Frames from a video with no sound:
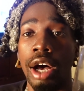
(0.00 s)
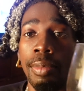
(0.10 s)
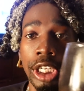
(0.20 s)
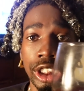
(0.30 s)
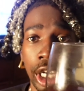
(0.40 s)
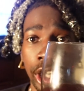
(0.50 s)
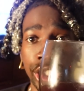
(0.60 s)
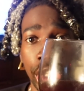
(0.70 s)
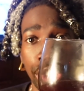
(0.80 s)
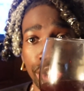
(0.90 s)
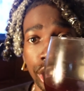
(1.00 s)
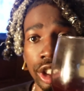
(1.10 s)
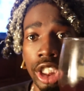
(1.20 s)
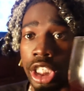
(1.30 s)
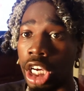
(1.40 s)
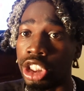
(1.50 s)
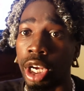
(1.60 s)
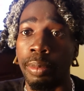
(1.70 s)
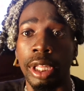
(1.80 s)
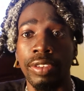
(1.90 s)
Make sure y'all get y'all Jush and y'all
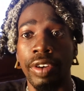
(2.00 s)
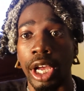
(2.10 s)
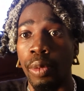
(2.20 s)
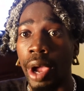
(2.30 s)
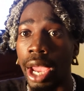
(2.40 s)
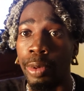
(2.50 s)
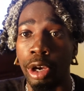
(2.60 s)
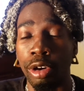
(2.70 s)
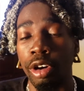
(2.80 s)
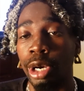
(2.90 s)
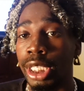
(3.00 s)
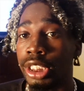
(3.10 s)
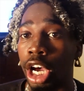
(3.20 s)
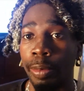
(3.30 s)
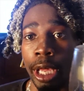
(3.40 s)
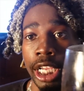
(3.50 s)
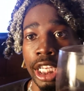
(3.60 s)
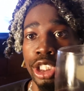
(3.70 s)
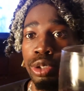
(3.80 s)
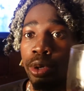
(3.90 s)
y'all motherfucking win. We gonna go ahead and talk about it,
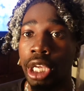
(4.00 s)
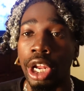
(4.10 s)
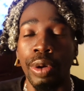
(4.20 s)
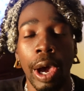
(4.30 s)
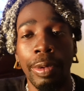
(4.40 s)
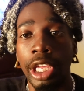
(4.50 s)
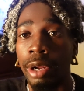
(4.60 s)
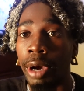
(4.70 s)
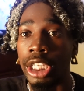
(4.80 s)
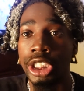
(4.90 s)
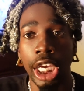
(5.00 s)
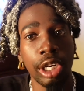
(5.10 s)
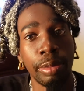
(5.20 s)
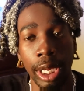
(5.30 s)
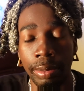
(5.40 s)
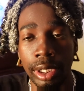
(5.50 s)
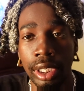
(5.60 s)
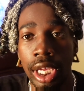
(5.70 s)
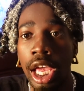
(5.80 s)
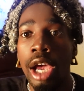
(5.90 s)
get into it. Y'all know how we get on my channel, baby.
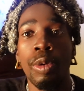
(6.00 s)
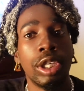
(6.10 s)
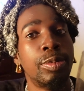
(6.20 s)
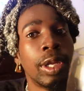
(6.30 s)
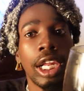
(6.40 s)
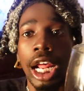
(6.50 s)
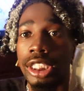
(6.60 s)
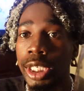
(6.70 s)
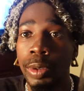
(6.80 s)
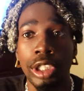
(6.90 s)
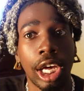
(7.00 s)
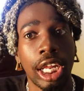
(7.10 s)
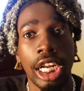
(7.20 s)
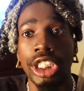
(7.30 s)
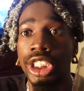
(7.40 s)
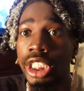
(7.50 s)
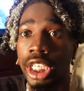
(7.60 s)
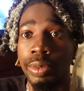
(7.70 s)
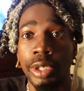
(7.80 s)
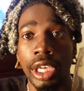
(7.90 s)
We spit a lot of tea, we talk a lot of
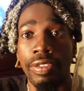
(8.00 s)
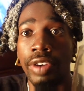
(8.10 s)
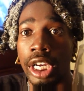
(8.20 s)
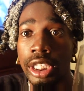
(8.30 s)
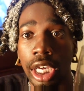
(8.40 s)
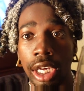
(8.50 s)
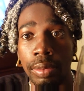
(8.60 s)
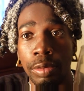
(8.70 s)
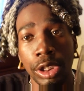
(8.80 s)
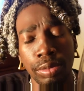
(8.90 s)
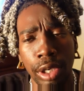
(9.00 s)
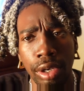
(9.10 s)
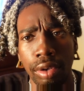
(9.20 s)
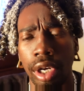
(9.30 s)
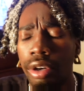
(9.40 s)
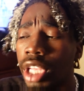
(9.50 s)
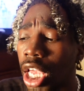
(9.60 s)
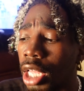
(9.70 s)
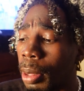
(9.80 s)
shit, and we get fucked up. What's wrong? Okay.